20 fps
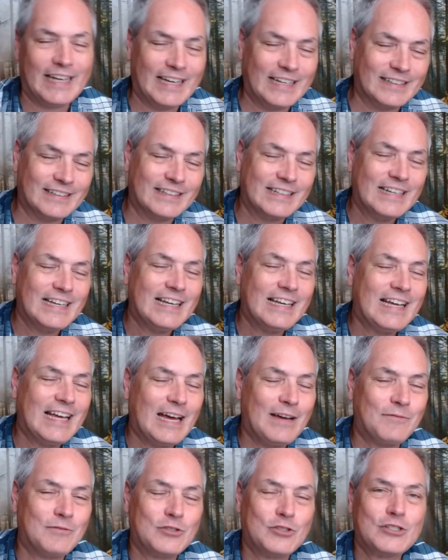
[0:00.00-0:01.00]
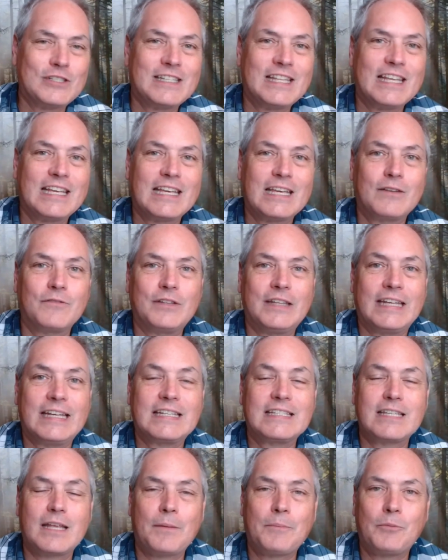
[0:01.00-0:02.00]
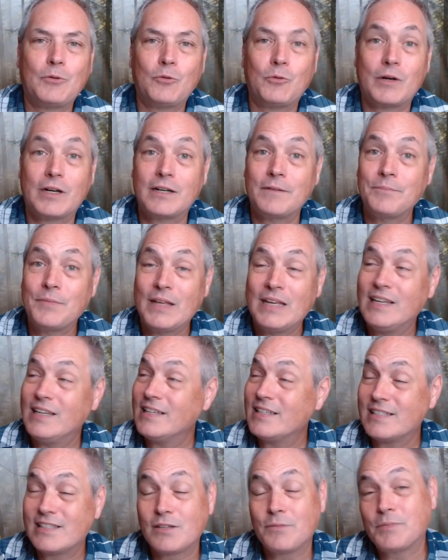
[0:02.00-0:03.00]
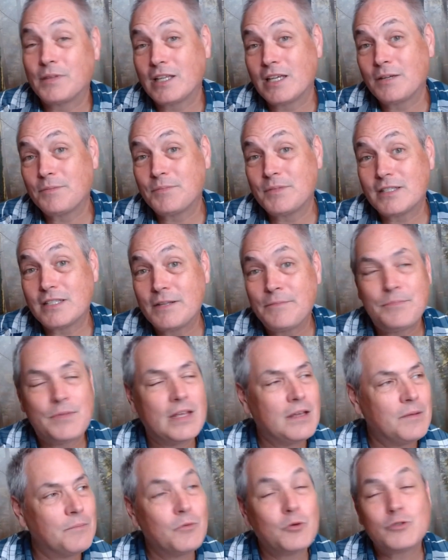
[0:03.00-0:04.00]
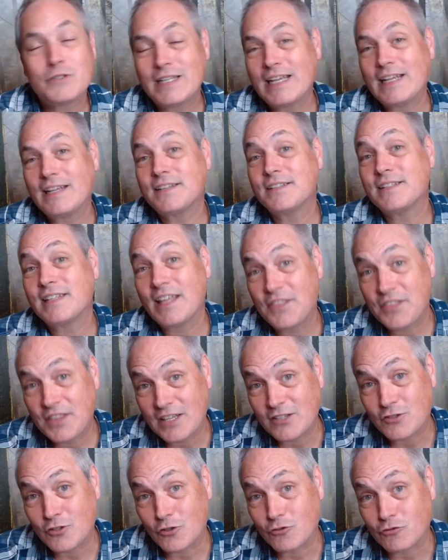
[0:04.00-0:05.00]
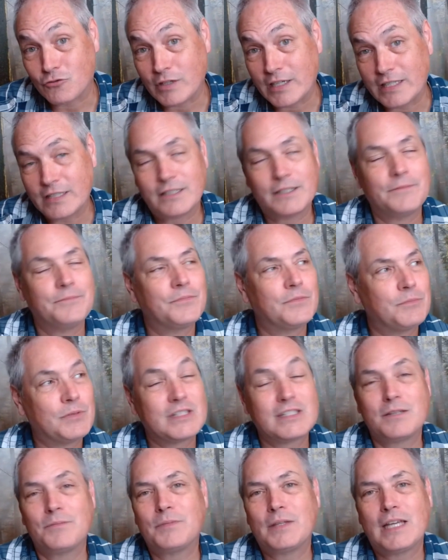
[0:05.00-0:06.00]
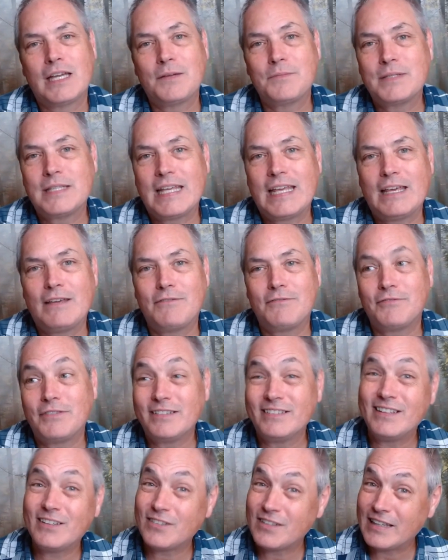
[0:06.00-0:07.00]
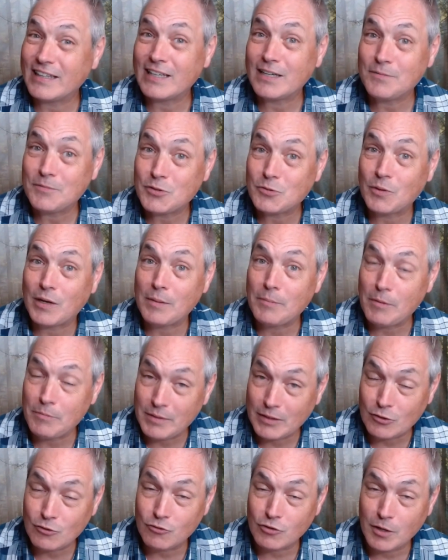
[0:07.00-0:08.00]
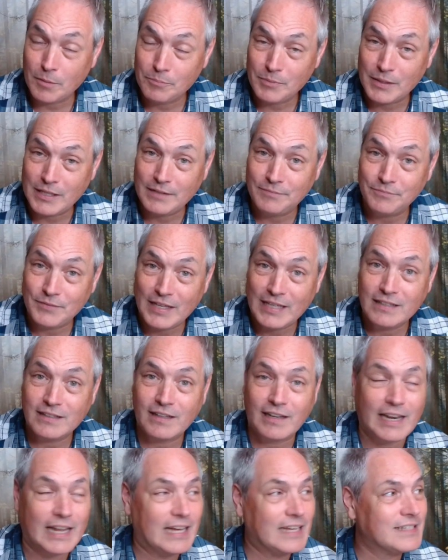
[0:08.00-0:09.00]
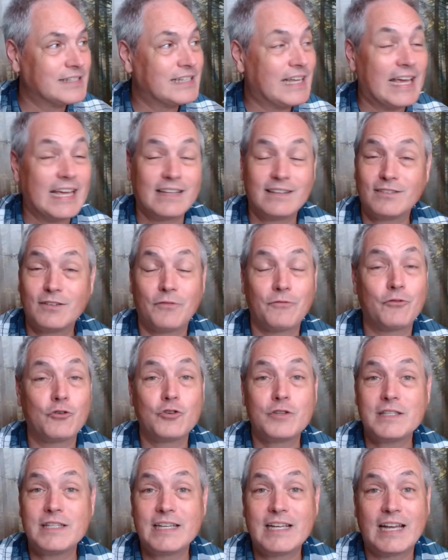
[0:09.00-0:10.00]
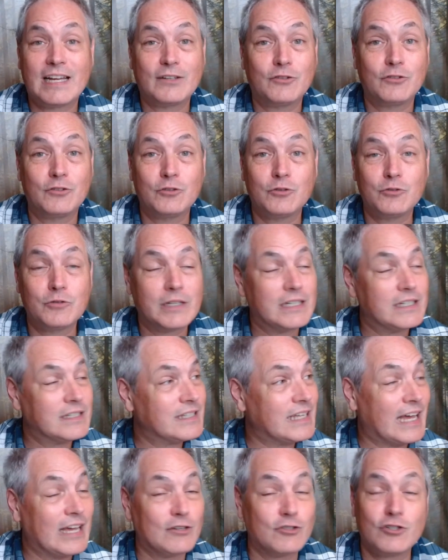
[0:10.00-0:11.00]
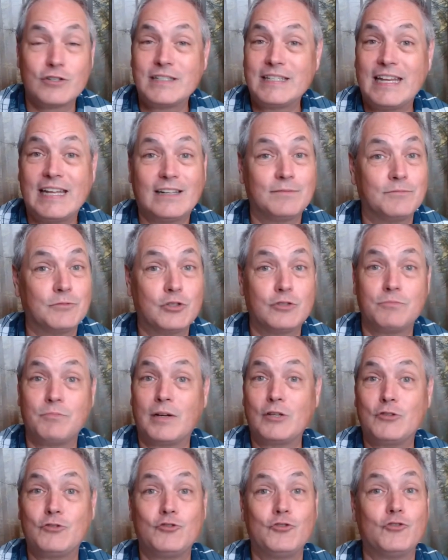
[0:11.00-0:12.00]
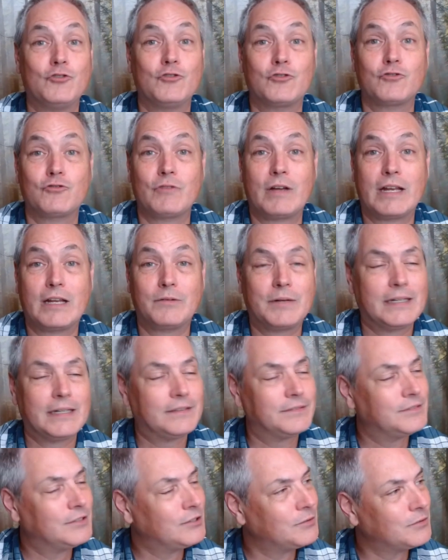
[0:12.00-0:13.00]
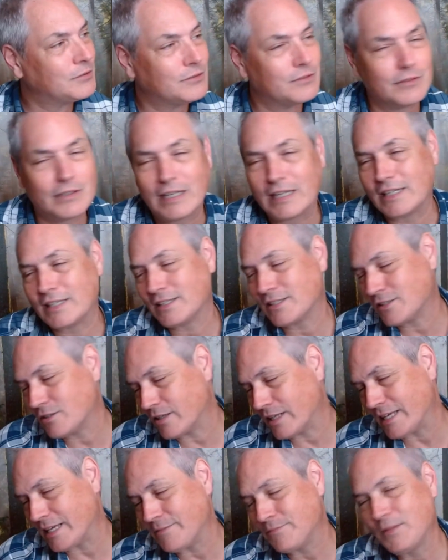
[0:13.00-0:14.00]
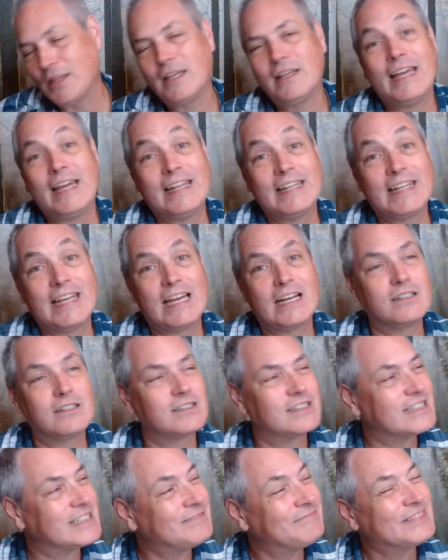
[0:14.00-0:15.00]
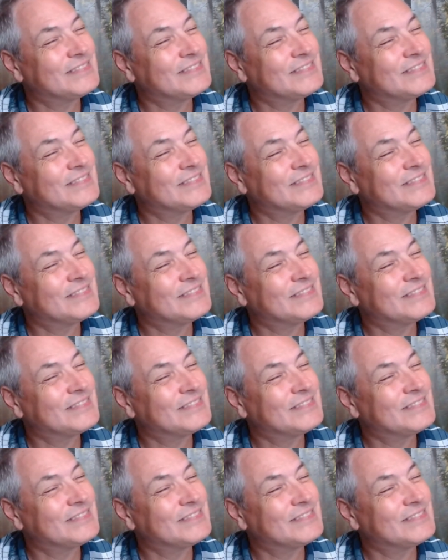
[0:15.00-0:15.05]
And we're just thinking with the example where sometimes, most days, things are great. But sometimes, if there's times when I'm a bit grumpy in class, and the first thing I do is I just tell my students right away, guys today and gals,